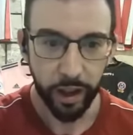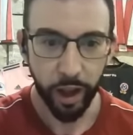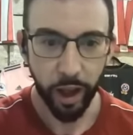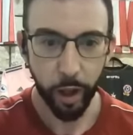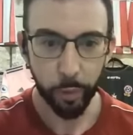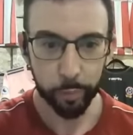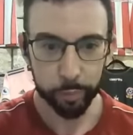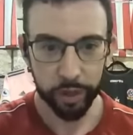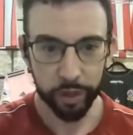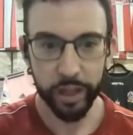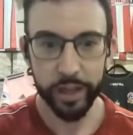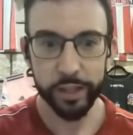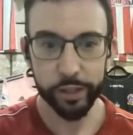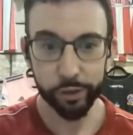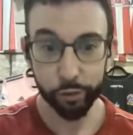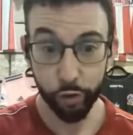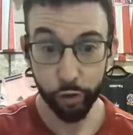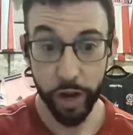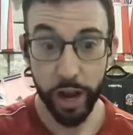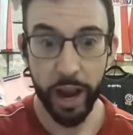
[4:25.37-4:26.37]
our
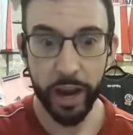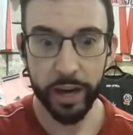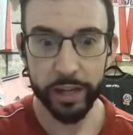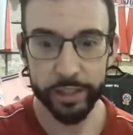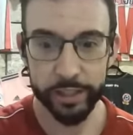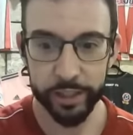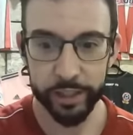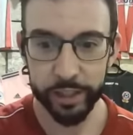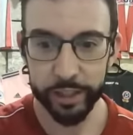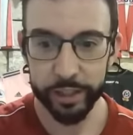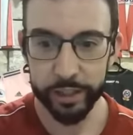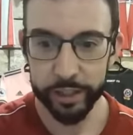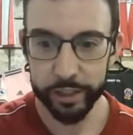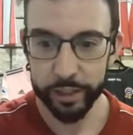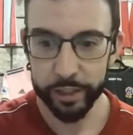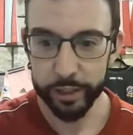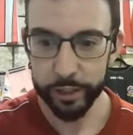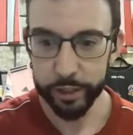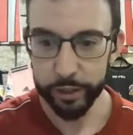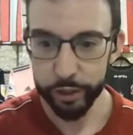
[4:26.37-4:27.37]
players reacting
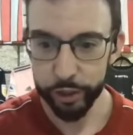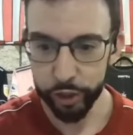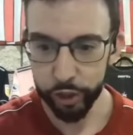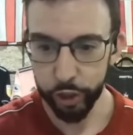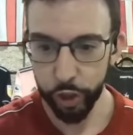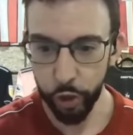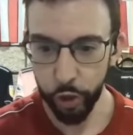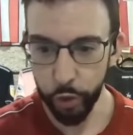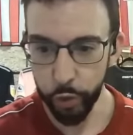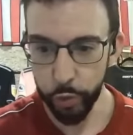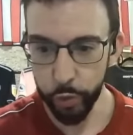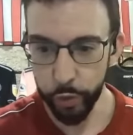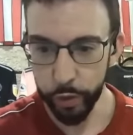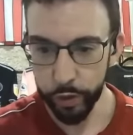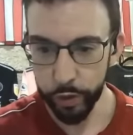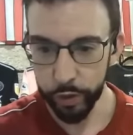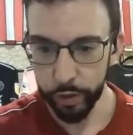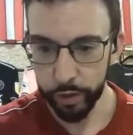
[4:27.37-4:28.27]
to